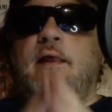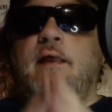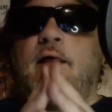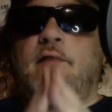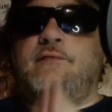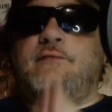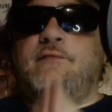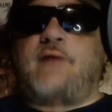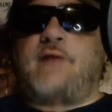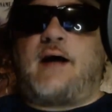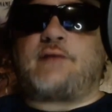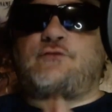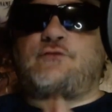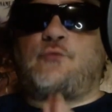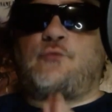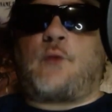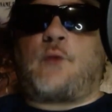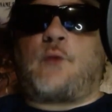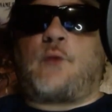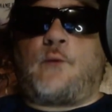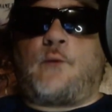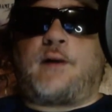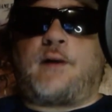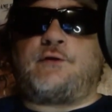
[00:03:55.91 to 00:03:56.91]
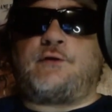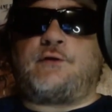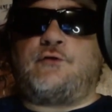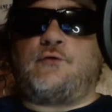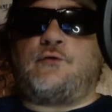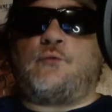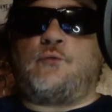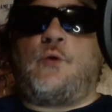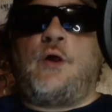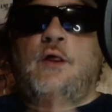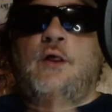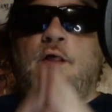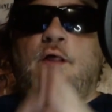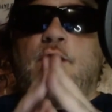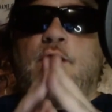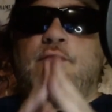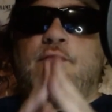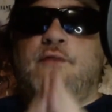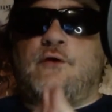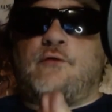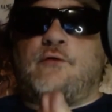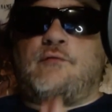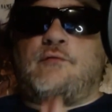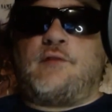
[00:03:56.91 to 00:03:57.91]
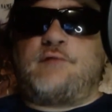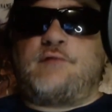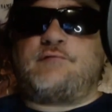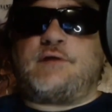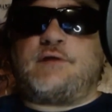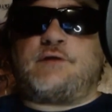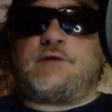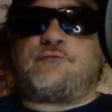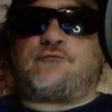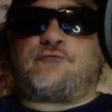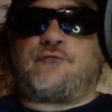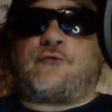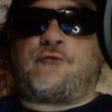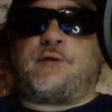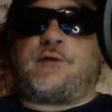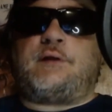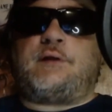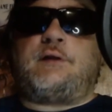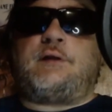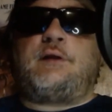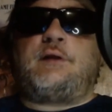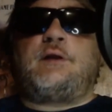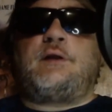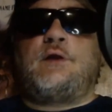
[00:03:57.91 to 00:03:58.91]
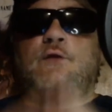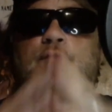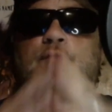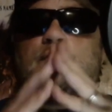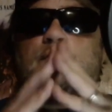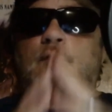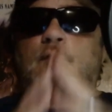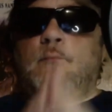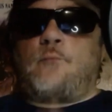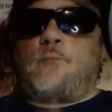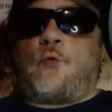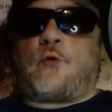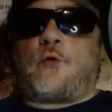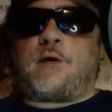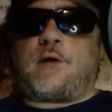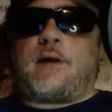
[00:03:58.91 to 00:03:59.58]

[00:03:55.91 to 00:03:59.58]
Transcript: And that's what I want to do. They're living free. They're more